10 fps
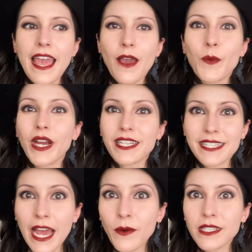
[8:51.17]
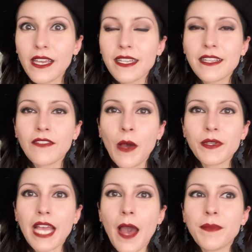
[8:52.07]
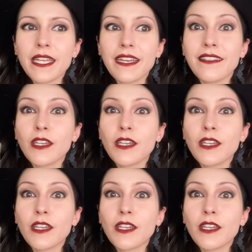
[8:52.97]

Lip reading: Whereas nowadays, if that was happening,